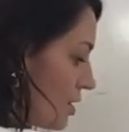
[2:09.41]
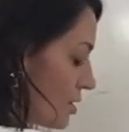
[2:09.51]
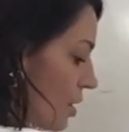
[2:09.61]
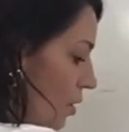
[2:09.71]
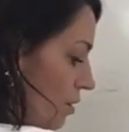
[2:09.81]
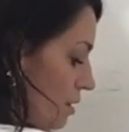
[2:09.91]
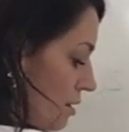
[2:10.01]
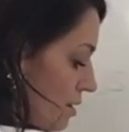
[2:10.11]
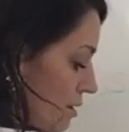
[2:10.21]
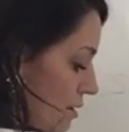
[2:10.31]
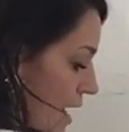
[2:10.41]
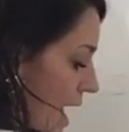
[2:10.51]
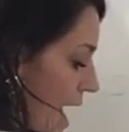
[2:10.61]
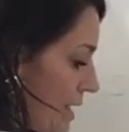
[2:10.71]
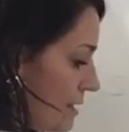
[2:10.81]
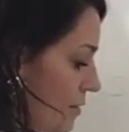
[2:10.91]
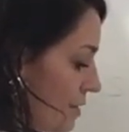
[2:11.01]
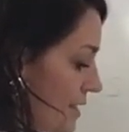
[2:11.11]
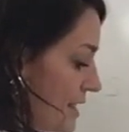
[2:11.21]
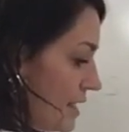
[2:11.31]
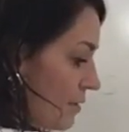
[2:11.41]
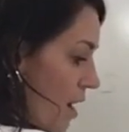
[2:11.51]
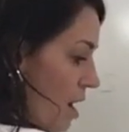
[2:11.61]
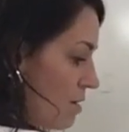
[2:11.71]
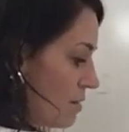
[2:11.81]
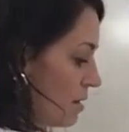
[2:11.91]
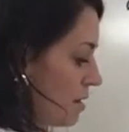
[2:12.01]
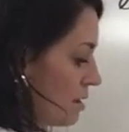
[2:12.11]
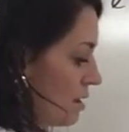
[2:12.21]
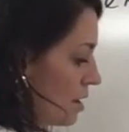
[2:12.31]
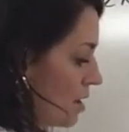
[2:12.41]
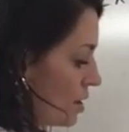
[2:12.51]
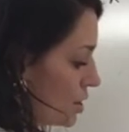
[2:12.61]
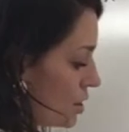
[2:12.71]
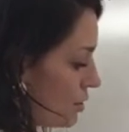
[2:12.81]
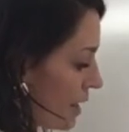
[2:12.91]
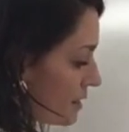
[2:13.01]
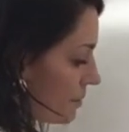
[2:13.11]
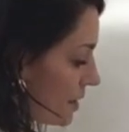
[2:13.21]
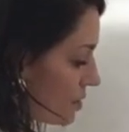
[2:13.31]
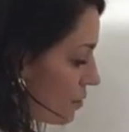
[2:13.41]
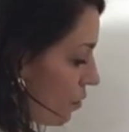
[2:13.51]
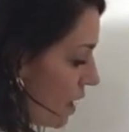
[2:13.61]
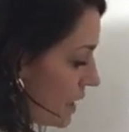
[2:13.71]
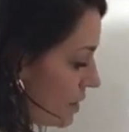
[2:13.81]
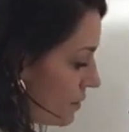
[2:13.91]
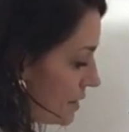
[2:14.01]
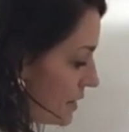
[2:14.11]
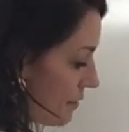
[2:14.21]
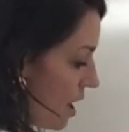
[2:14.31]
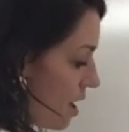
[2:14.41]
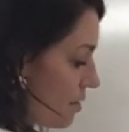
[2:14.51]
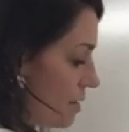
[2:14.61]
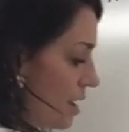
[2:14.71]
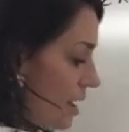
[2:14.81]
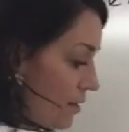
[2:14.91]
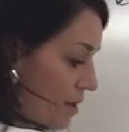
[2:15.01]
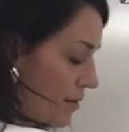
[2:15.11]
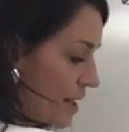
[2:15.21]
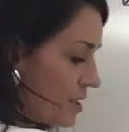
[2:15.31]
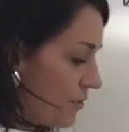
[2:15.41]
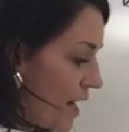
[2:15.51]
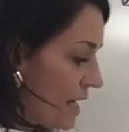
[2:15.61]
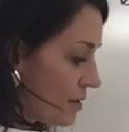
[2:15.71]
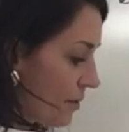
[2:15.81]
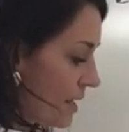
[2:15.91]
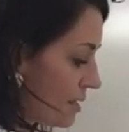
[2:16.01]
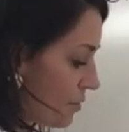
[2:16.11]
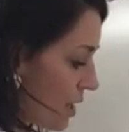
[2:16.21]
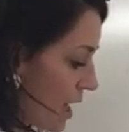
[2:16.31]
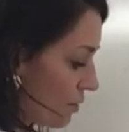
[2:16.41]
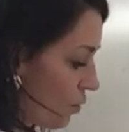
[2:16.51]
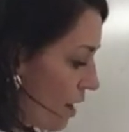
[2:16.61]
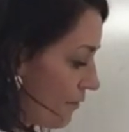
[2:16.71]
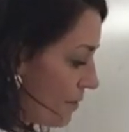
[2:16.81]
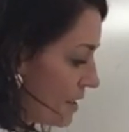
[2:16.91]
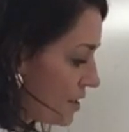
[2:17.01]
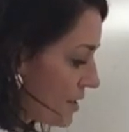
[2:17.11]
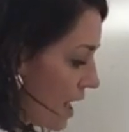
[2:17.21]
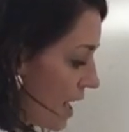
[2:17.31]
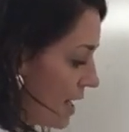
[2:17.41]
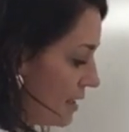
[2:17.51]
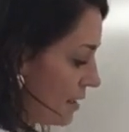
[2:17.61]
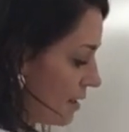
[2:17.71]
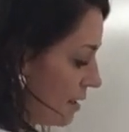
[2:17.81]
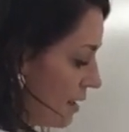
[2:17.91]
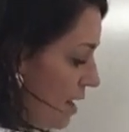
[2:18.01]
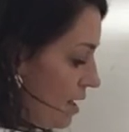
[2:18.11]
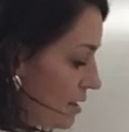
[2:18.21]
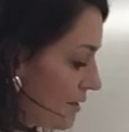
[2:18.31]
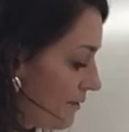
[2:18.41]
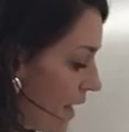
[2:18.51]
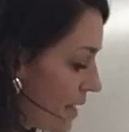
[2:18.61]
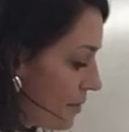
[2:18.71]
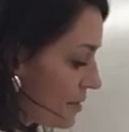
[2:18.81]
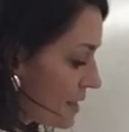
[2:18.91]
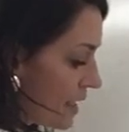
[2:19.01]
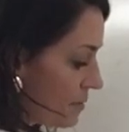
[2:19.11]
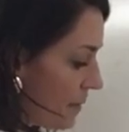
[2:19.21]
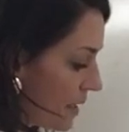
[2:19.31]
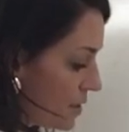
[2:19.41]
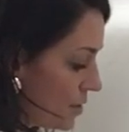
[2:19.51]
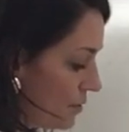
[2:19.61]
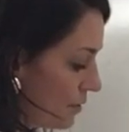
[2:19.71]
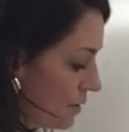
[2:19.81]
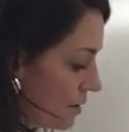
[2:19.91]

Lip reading: So x equals 0, 2x plus 1 equals 0. Rearrange for x, so I'm going to subtract 1 from each side, divide both sides by 2,